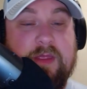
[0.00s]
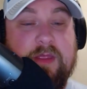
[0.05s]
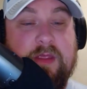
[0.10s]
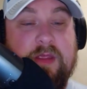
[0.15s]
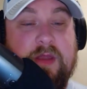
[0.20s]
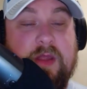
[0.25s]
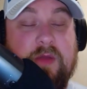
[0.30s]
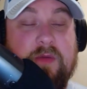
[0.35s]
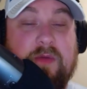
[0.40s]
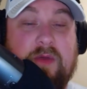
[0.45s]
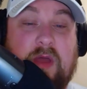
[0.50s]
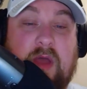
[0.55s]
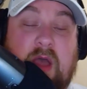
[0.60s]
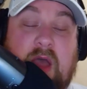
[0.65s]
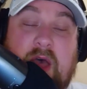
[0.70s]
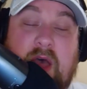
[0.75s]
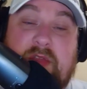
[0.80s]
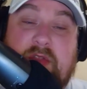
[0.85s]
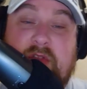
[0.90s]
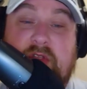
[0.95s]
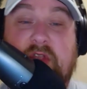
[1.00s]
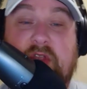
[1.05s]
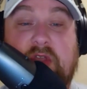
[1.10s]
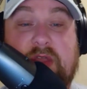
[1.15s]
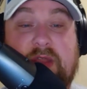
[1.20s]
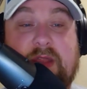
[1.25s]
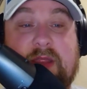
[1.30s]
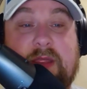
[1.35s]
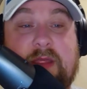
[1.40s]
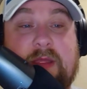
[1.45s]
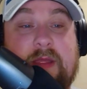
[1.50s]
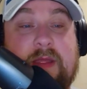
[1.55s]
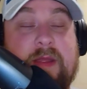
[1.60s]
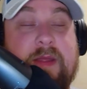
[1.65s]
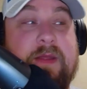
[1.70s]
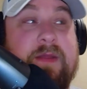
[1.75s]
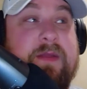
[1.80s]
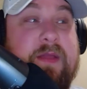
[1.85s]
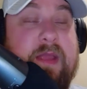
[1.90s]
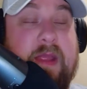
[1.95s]
you know, other good,
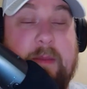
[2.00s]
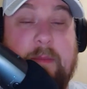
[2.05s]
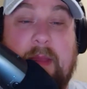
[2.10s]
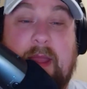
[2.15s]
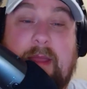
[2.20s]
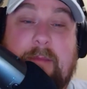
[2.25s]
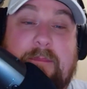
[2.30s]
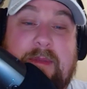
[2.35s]
in my